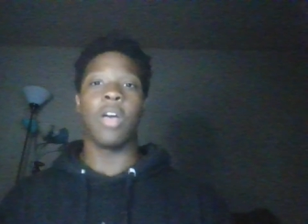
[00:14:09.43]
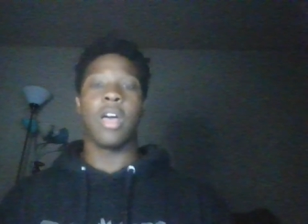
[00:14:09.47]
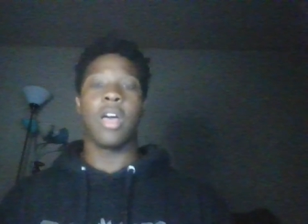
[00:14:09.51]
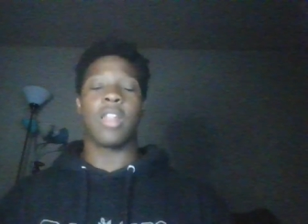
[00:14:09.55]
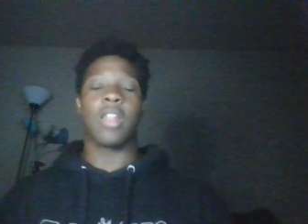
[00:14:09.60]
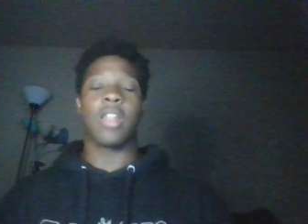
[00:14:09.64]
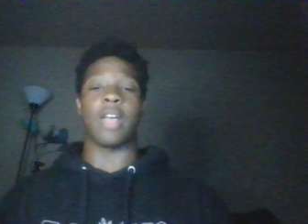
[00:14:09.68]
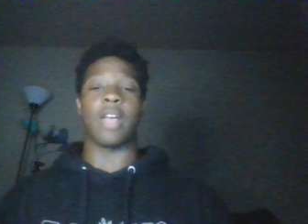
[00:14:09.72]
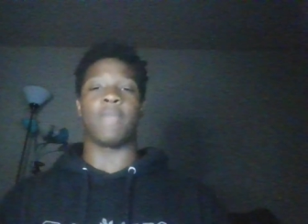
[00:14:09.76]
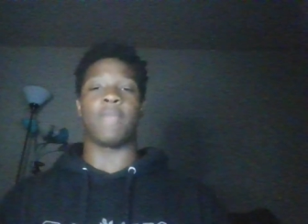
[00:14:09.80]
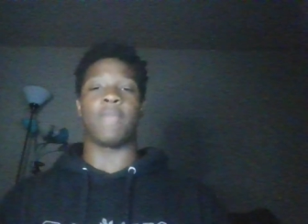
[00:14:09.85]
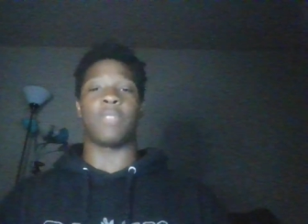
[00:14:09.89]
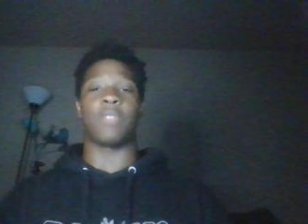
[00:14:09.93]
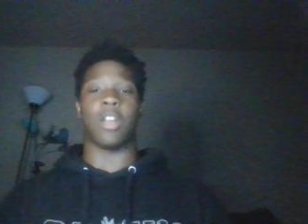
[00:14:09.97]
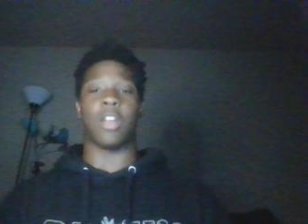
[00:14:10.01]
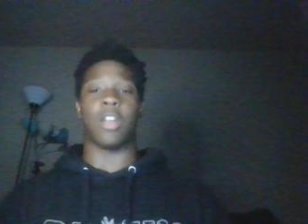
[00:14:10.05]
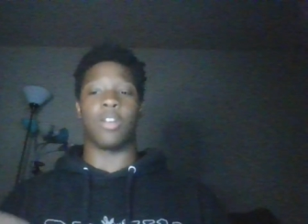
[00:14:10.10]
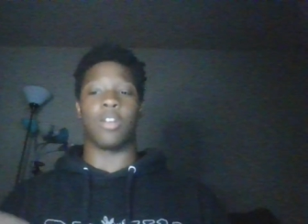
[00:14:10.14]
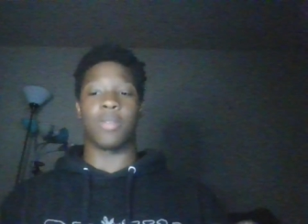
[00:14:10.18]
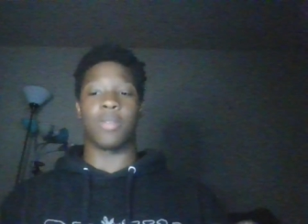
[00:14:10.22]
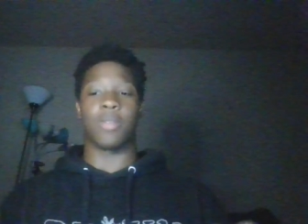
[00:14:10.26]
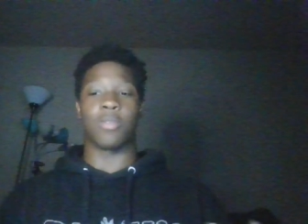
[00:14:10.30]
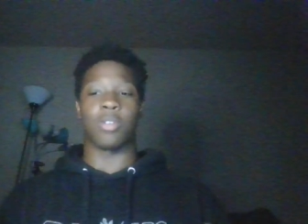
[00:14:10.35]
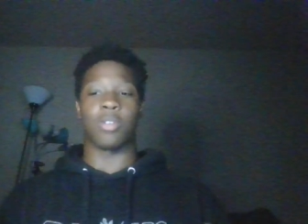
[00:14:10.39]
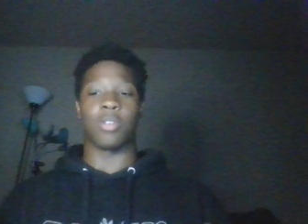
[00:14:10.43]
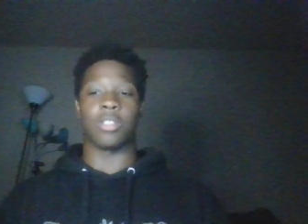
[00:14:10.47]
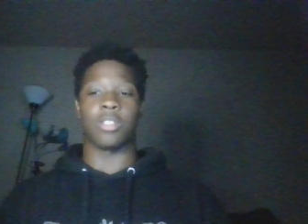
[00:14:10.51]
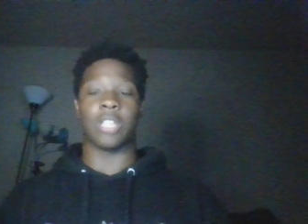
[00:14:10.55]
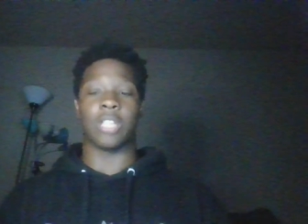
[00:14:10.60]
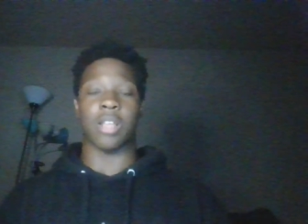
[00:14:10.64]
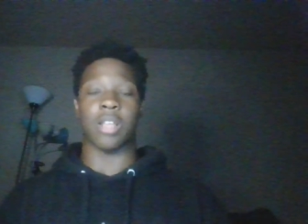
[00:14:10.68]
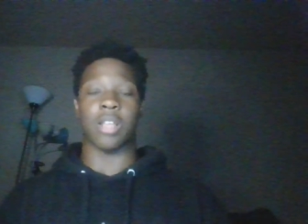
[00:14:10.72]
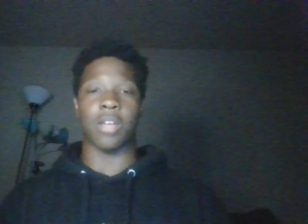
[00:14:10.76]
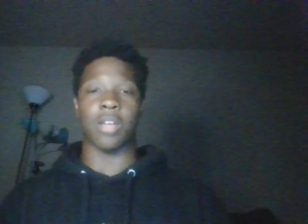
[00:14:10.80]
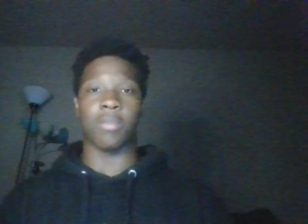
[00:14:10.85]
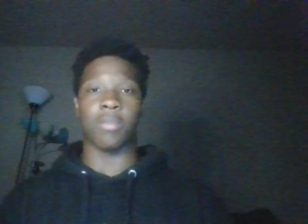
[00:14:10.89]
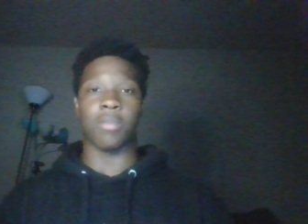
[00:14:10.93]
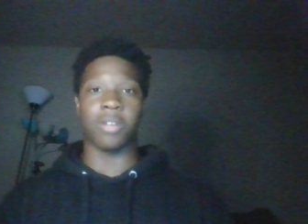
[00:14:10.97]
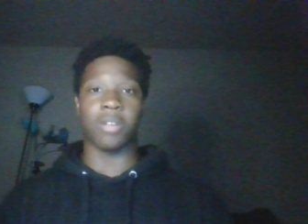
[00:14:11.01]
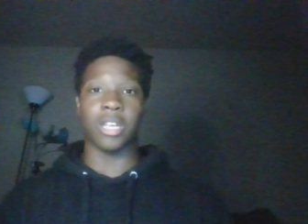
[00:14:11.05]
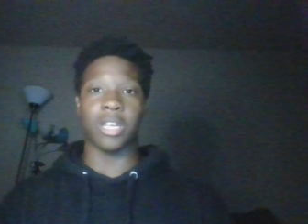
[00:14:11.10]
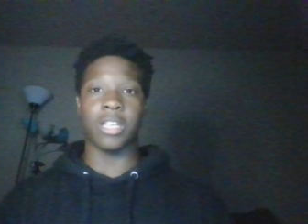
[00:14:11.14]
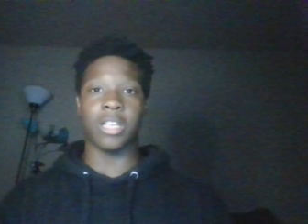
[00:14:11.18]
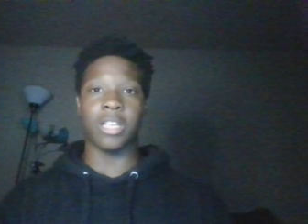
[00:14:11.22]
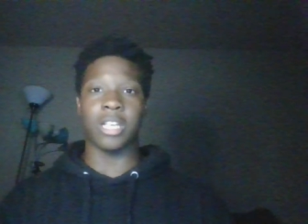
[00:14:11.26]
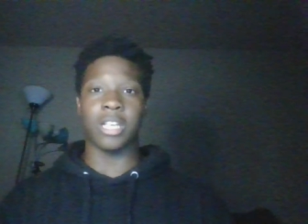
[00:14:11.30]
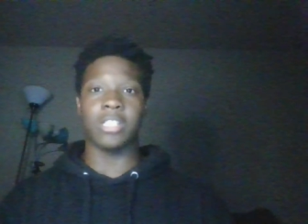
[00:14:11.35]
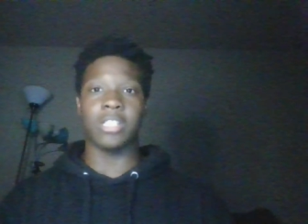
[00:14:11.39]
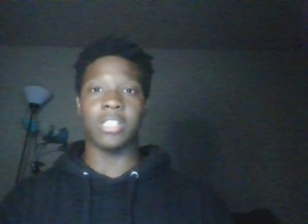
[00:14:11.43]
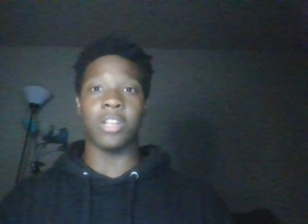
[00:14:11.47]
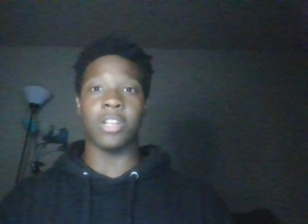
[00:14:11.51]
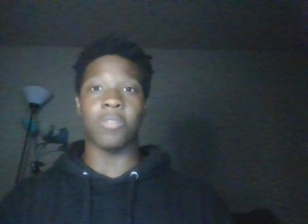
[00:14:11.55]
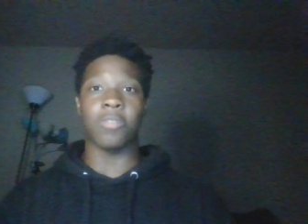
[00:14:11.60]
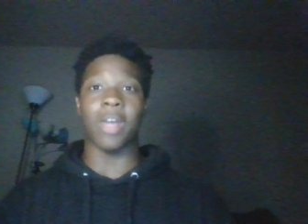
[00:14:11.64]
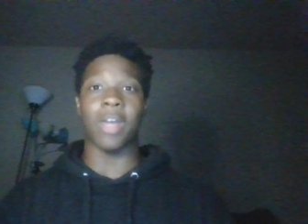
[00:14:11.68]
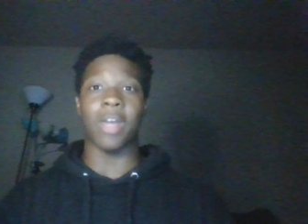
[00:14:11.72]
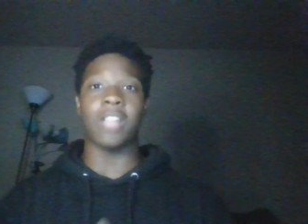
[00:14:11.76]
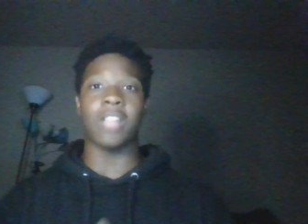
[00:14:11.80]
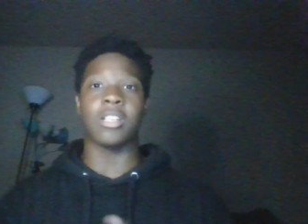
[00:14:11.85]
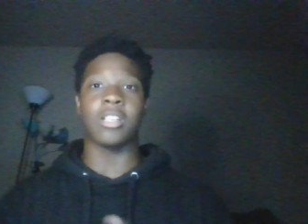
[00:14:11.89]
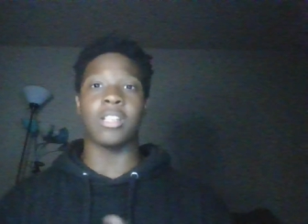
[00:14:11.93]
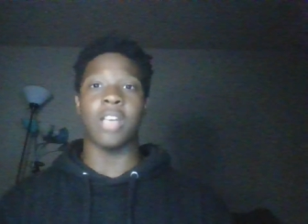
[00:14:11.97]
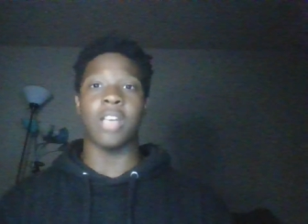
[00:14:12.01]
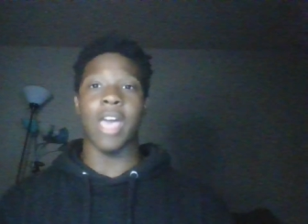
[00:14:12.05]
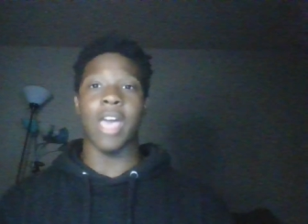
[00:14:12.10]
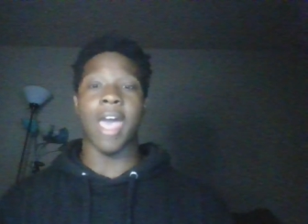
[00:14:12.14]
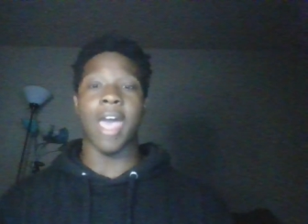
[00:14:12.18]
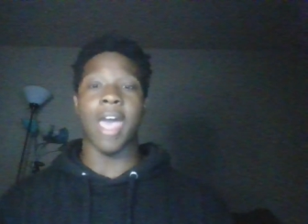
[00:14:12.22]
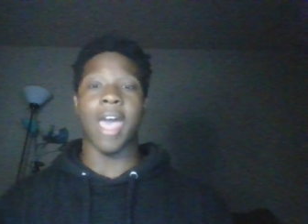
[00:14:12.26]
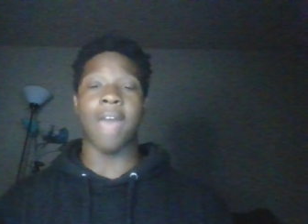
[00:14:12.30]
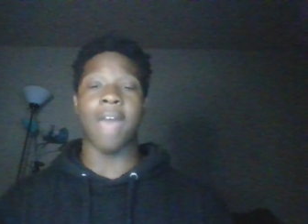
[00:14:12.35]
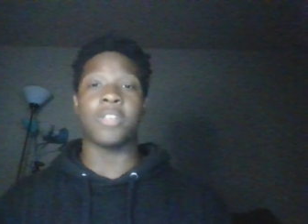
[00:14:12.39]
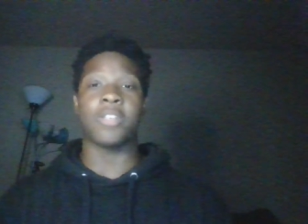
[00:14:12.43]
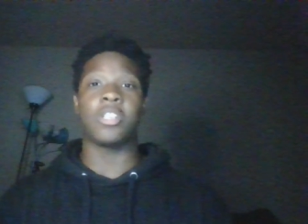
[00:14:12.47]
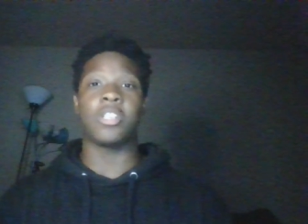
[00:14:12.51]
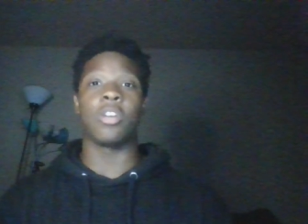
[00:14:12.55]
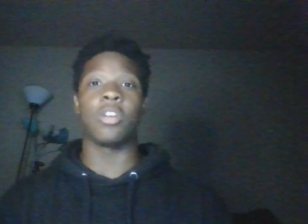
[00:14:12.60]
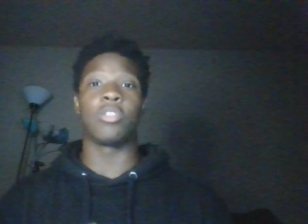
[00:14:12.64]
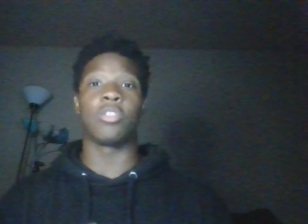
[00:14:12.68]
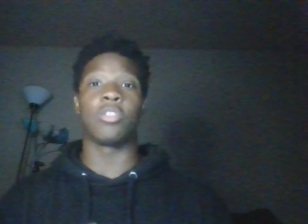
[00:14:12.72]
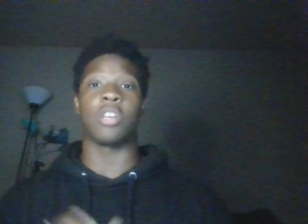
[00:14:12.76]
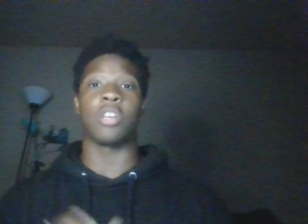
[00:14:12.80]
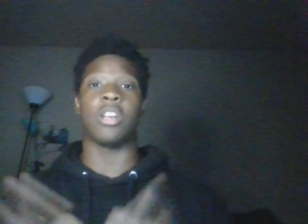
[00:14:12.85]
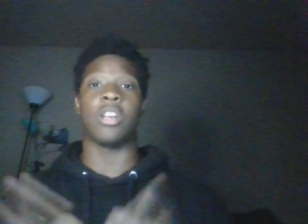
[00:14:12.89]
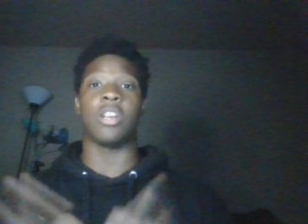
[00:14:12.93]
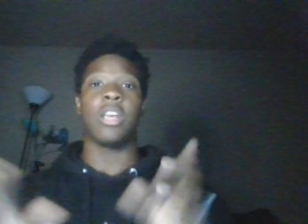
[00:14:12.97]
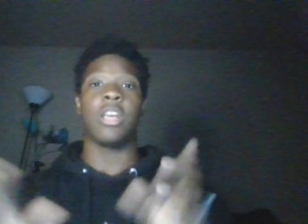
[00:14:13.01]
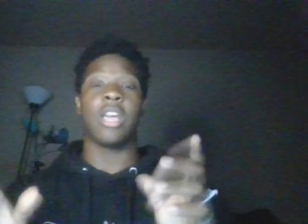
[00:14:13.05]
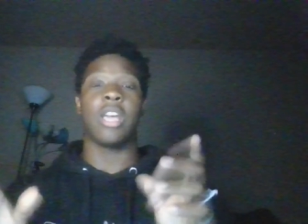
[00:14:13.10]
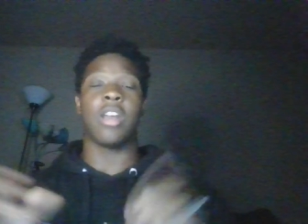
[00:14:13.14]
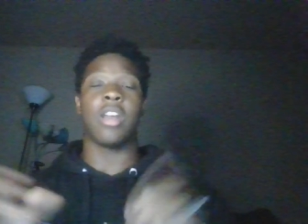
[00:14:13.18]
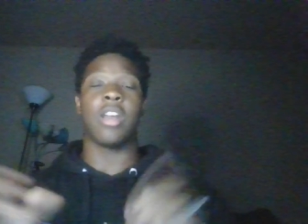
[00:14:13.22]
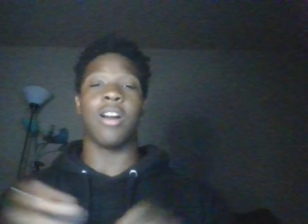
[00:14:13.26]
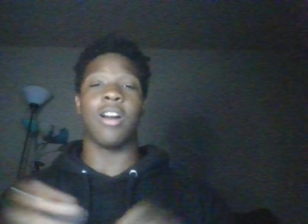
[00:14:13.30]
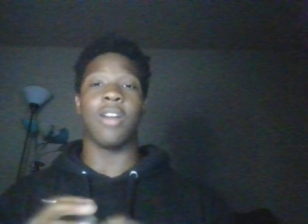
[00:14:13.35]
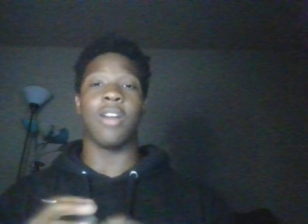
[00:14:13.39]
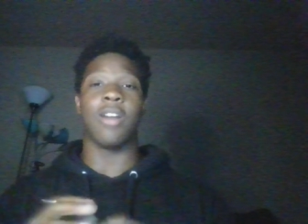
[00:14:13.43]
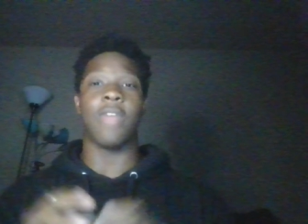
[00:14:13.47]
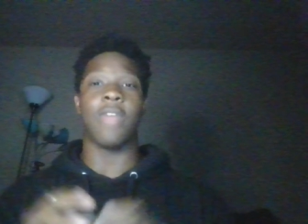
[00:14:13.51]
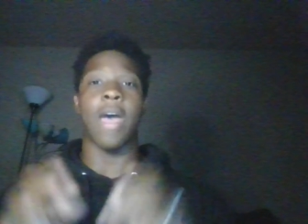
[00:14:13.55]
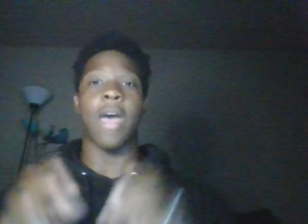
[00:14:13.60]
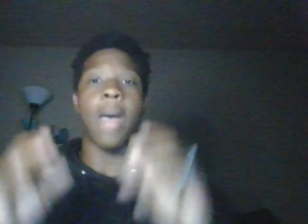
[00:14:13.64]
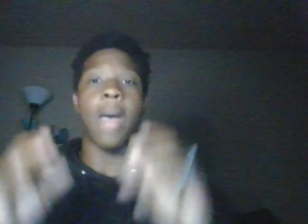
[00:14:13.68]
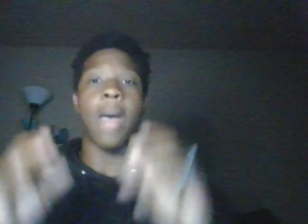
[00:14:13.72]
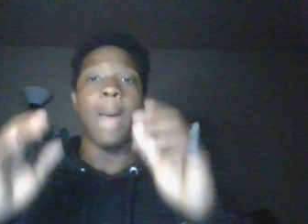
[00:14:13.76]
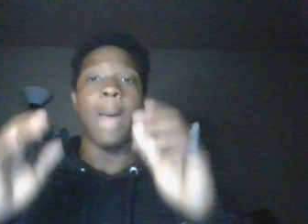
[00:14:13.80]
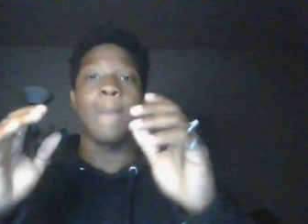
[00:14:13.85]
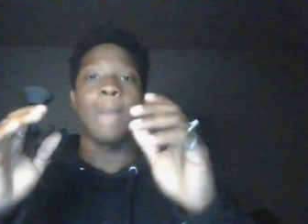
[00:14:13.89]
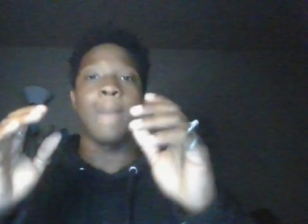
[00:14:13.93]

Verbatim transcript: like, I know people are gonna say, like, well, it, it's their right to have children and all that,